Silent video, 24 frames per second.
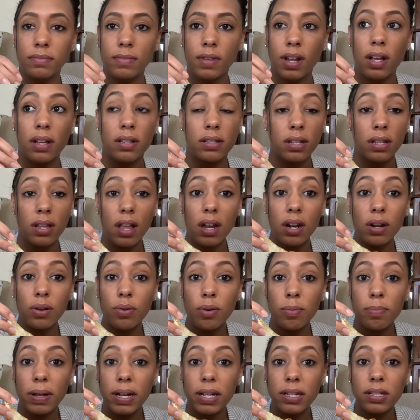It's a lot of cool
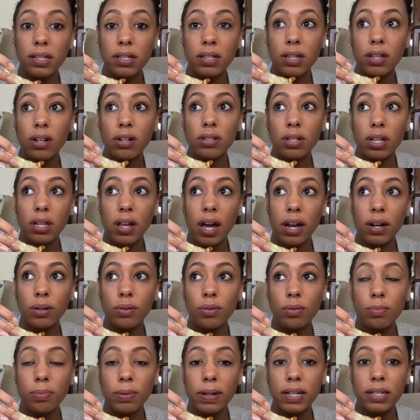places, and there's a lot of
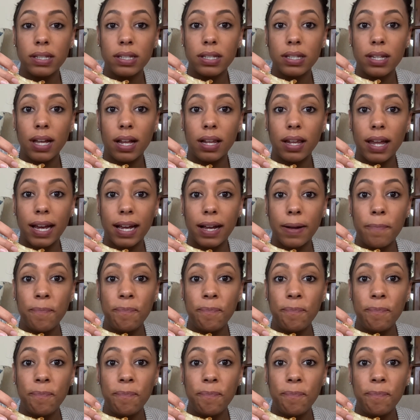cool places that, like,